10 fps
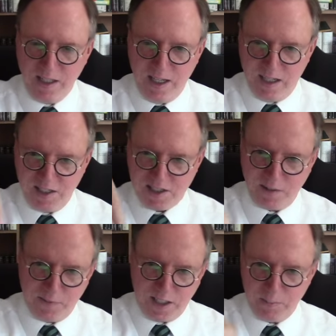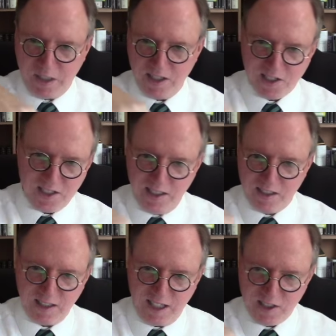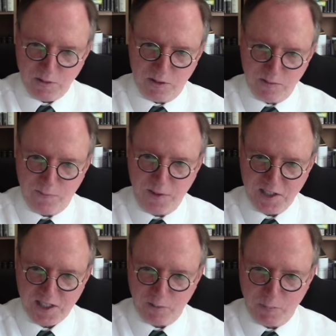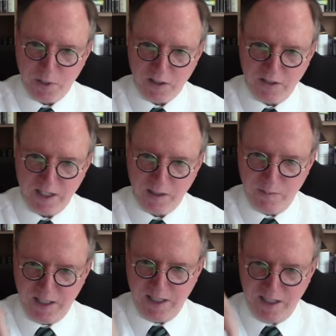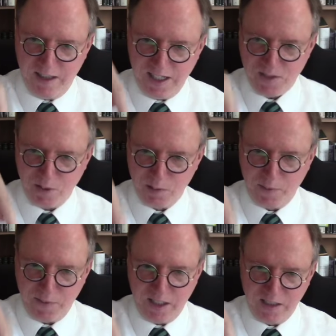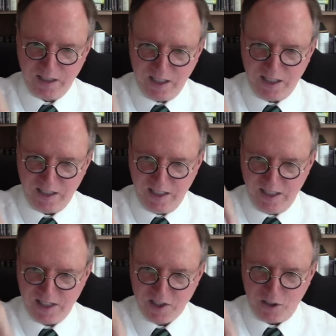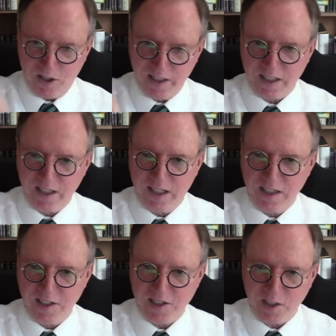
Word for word: And he's confined by this intellectual fence that we put around him, and, and that's where we find God, and that's all that God is.